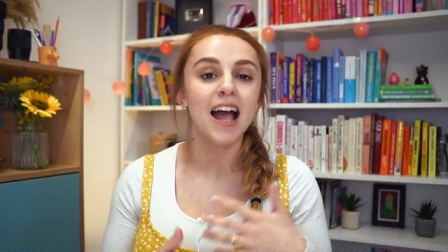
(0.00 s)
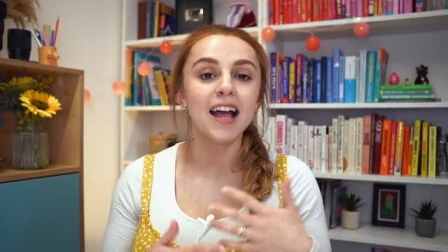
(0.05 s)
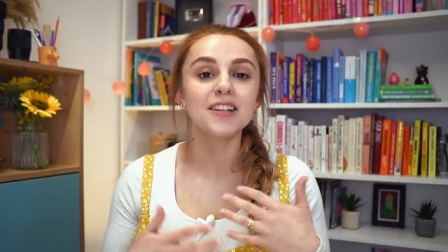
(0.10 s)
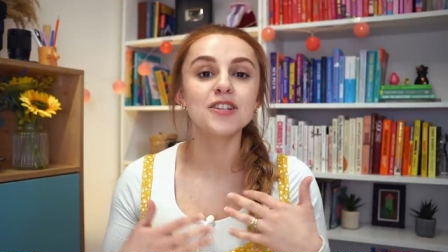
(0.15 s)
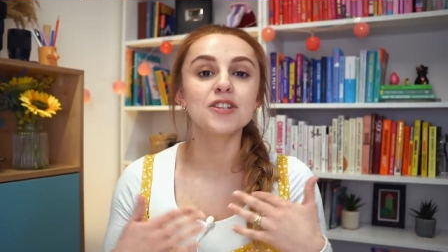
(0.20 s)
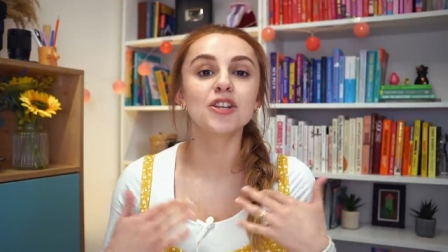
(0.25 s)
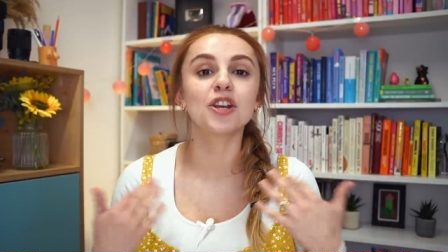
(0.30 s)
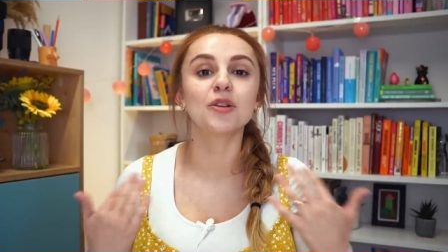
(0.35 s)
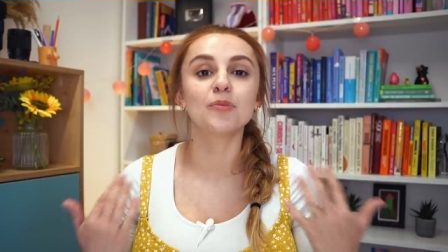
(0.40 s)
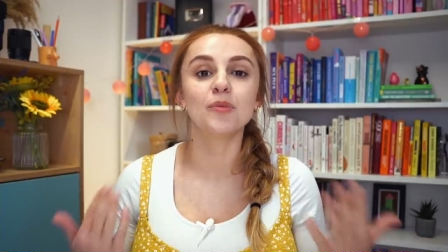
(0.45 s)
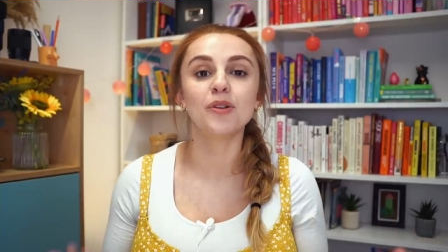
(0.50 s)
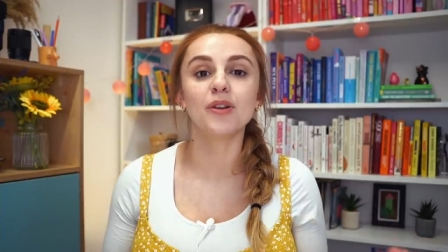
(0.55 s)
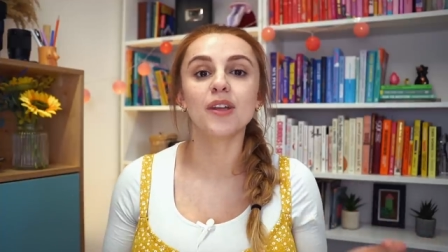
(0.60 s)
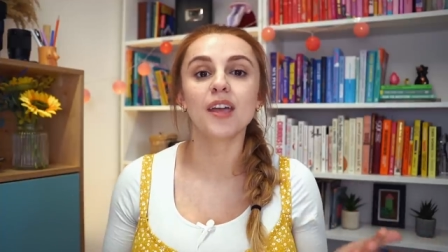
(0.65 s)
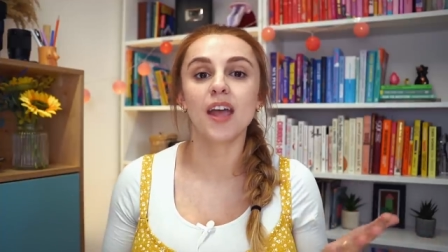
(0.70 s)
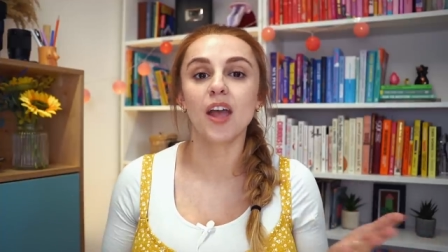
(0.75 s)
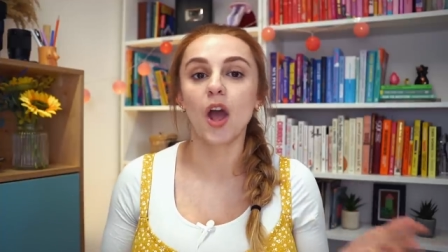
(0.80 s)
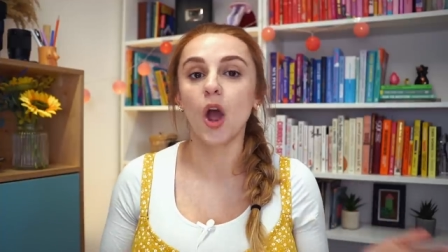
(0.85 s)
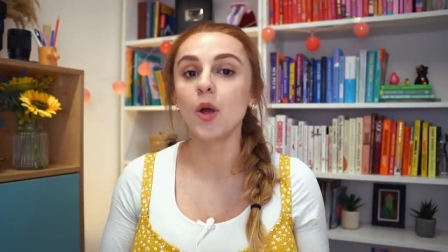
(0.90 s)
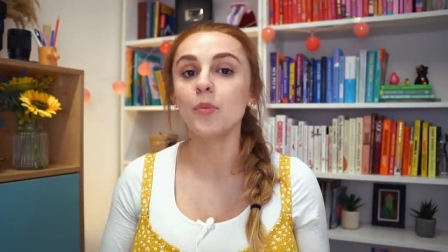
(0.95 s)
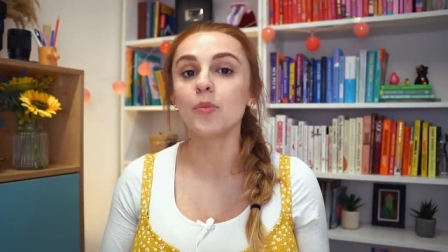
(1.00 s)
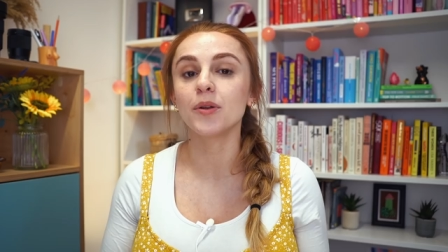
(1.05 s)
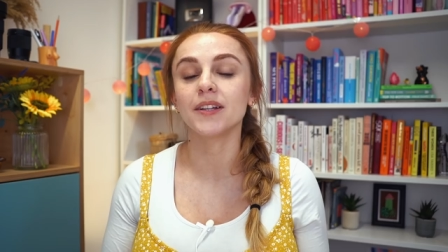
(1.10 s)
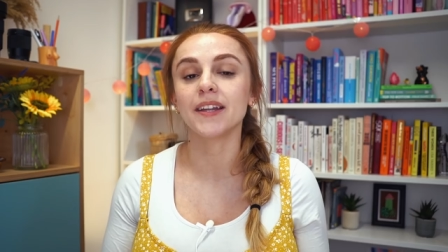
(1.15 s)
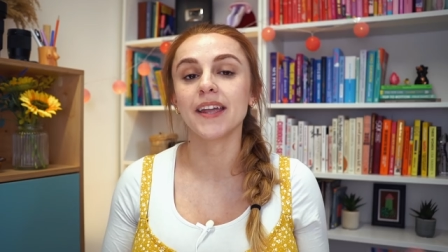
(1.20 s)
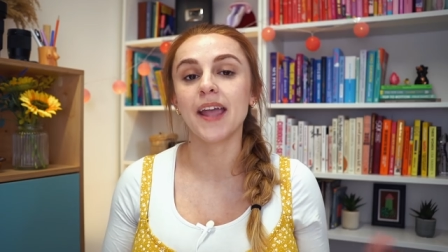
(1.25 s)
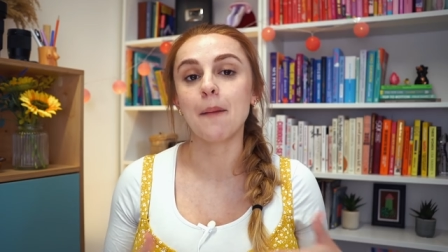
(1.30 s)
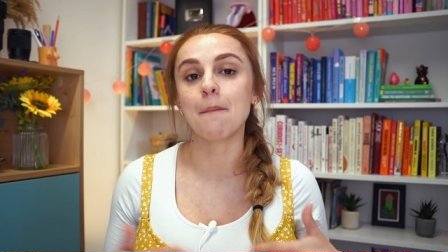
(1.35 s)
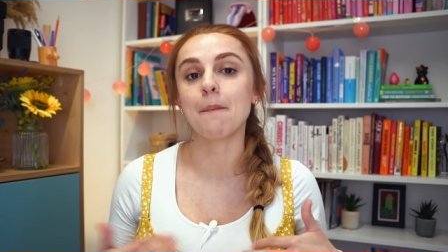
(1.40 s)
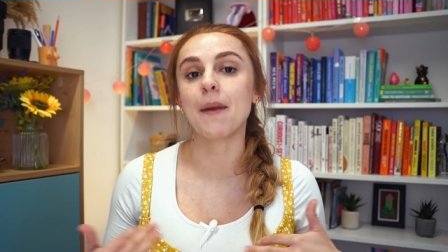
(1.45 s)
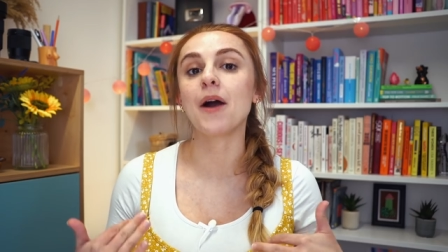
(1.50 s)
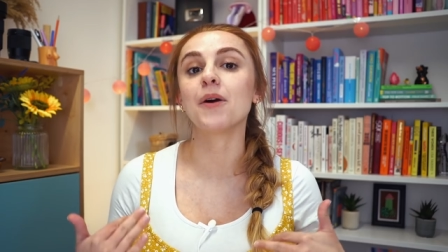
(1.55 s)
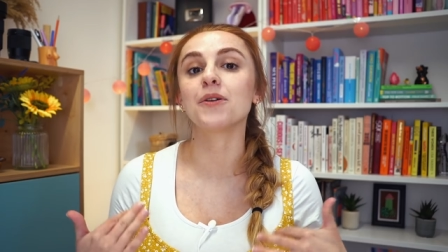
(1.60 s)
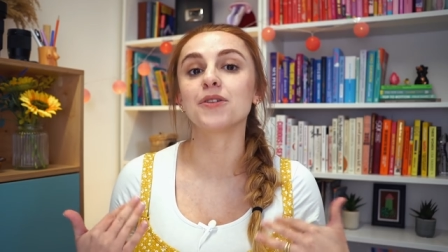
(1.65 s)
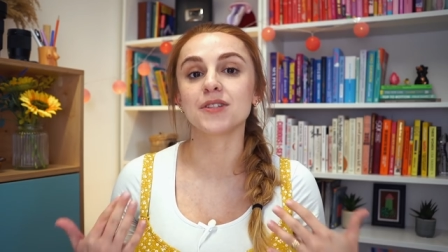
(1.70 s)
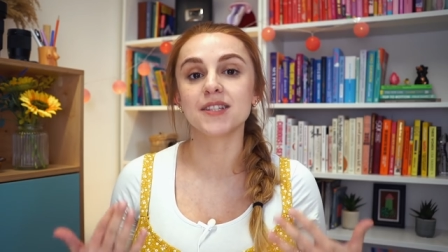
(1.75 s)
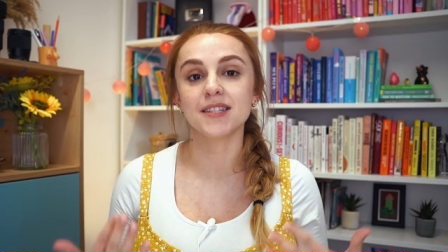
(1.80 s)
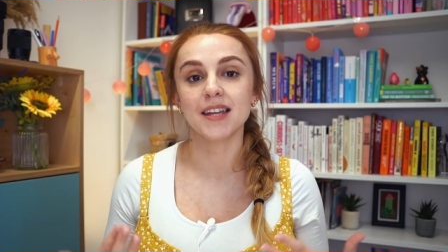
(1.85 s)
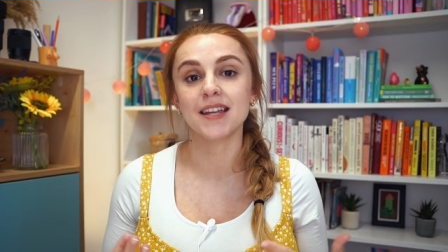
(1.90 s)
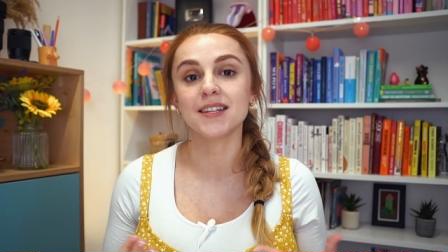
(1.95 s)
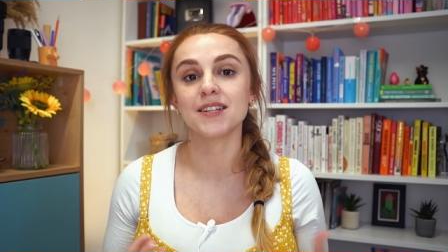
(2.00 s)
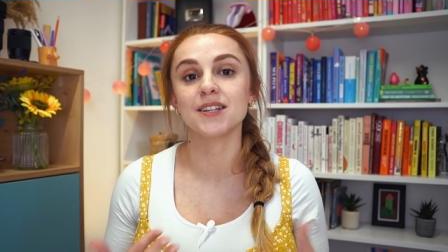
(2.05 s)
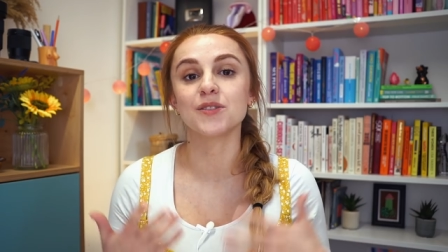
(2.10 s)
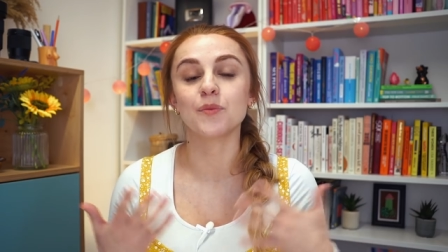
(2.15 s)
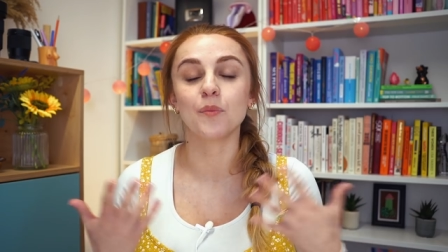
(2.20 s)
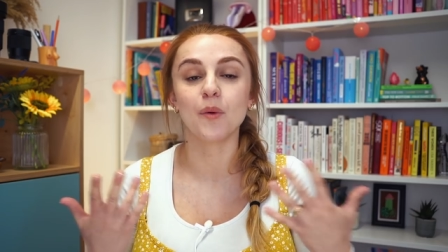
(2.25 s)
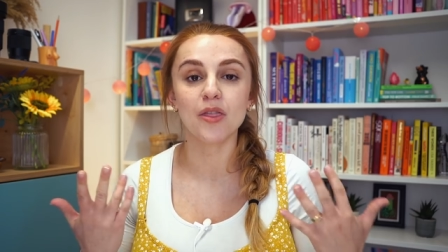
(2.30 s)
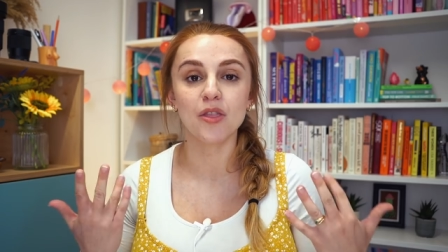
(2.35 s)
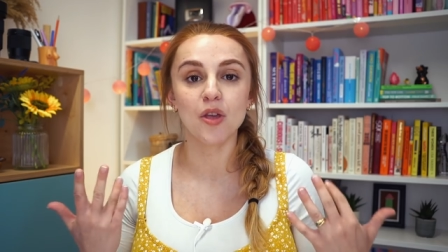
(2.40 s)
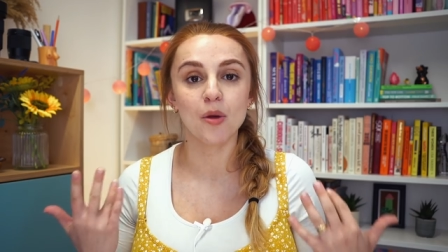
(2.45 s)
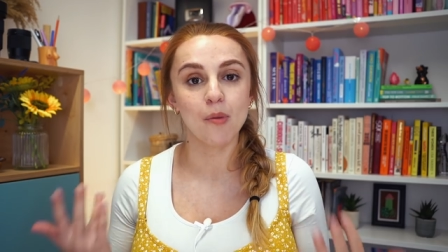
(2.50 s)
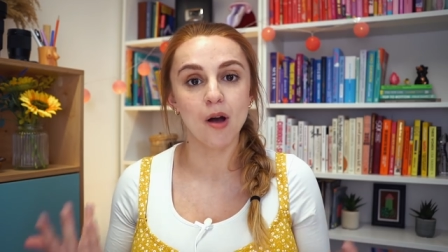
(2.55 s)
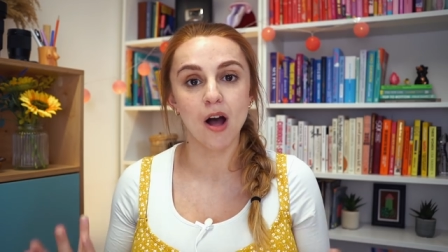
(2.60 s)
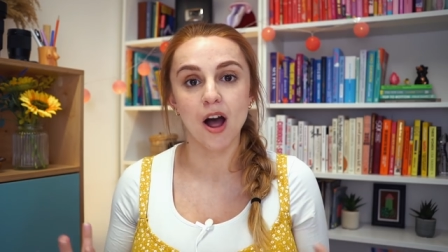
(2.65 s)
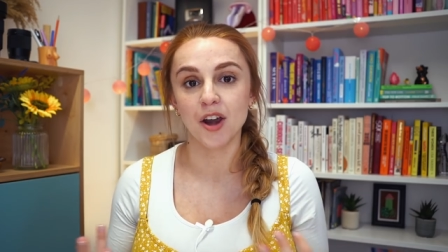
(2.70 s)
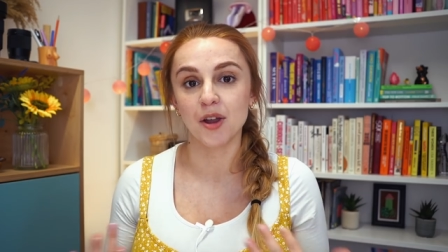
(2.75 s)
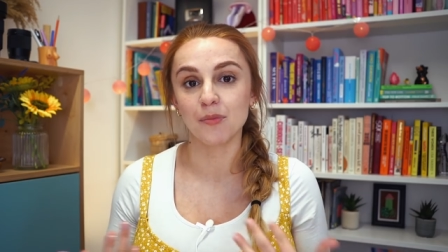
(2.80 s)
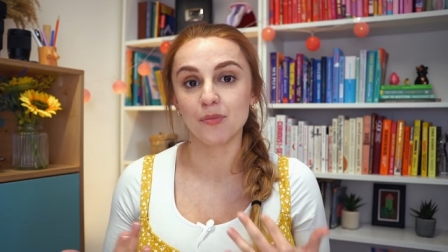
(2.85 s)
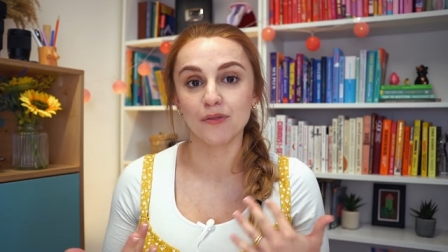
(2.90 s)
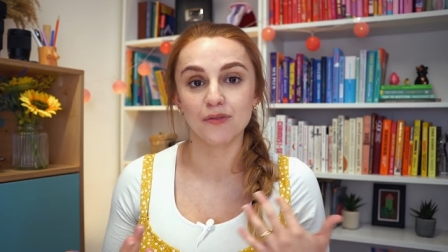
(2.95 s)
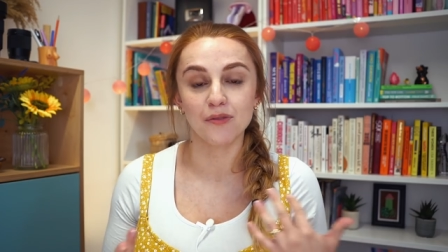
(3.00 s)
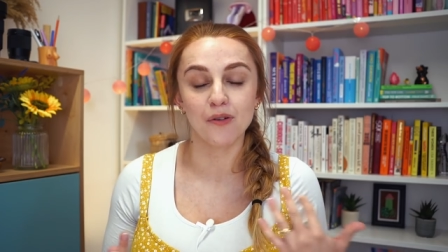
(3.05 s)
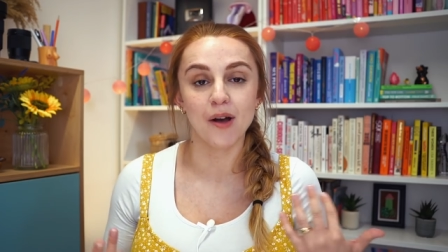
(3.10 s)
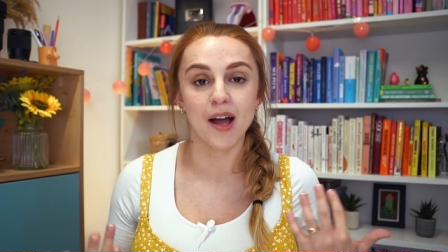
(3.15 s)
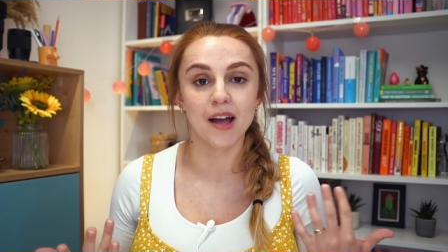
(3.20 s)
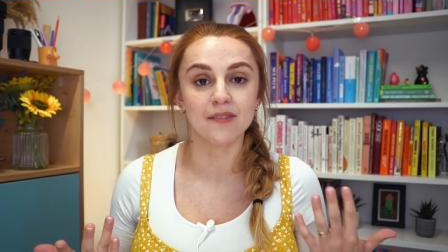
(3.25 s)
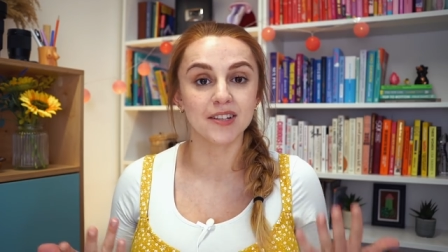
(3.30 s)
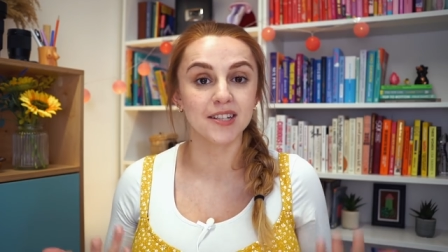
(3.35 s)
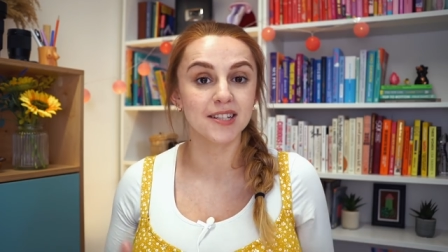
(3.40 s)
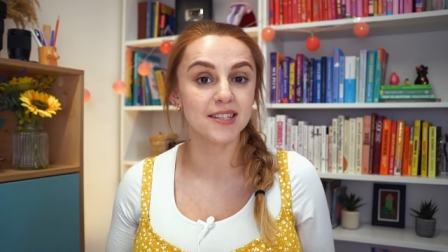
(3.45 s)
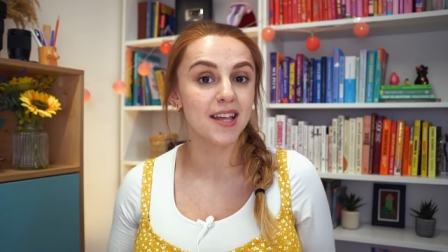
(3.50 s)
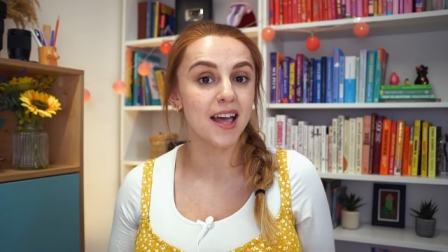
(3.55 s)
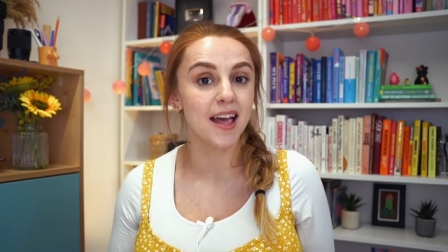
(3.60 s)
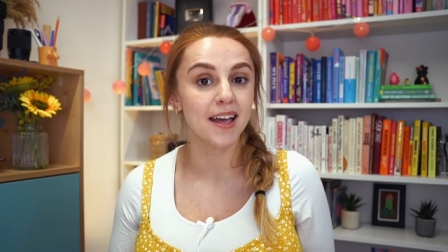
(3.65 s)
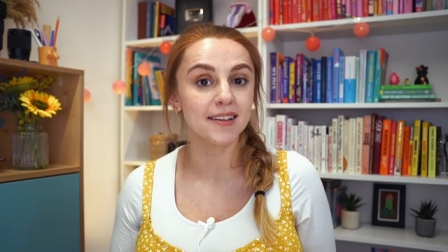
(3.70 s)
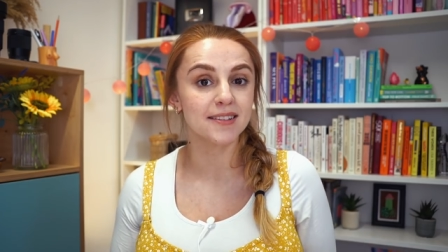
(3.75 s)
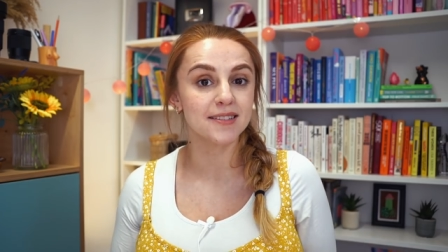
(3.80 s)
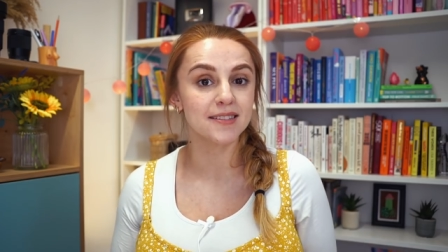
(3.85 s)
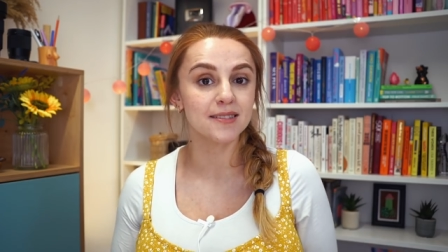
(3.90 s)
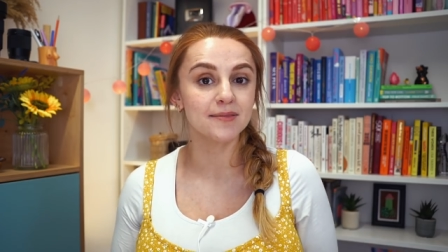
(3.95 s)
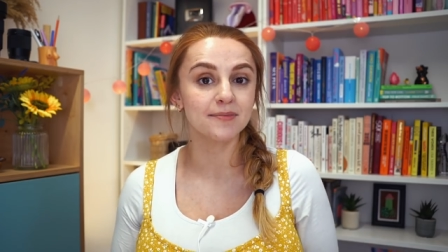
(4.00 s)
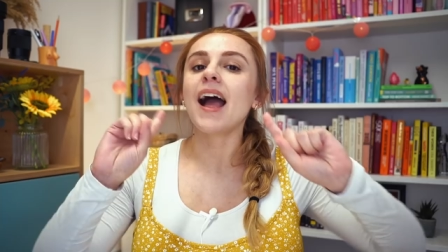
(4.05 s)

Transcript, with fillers: and to communicate openly about your status with your partner before having sex.